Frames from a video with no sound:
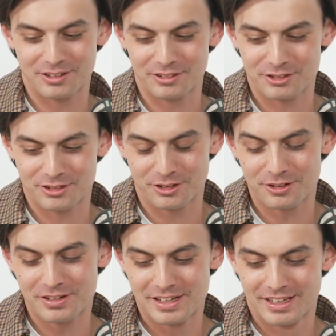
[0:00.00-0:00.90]
on the
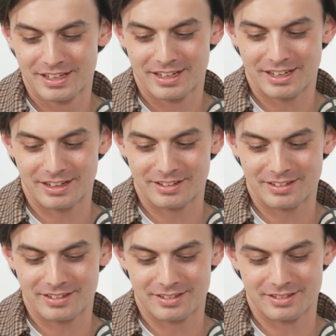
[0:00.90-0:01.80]
show,
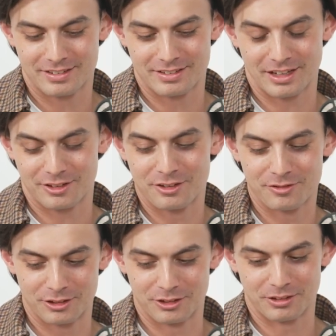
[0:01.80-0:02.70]
and that's the
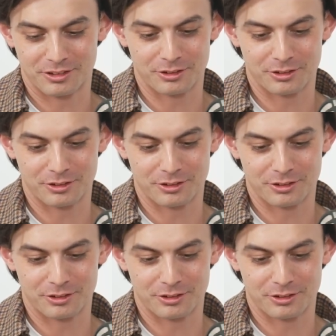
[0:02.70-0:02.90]
following.